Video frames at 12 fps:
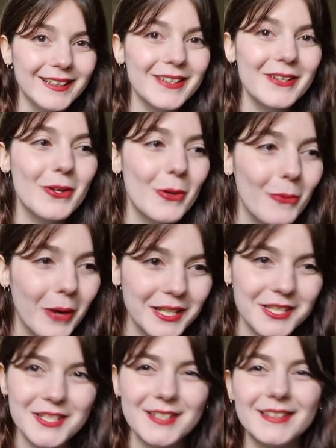Go
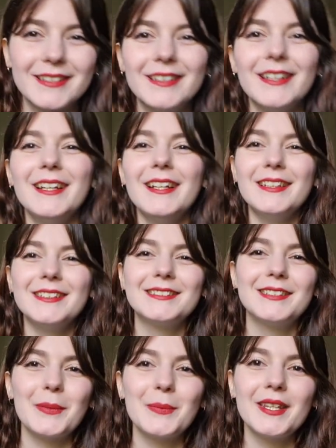watch
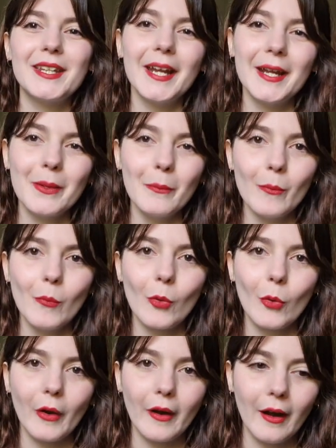something
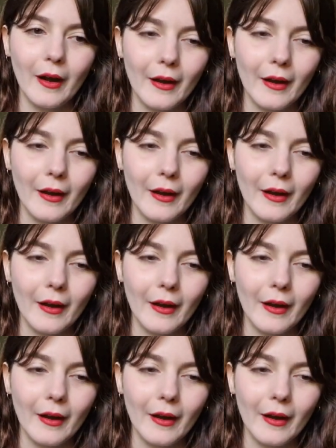more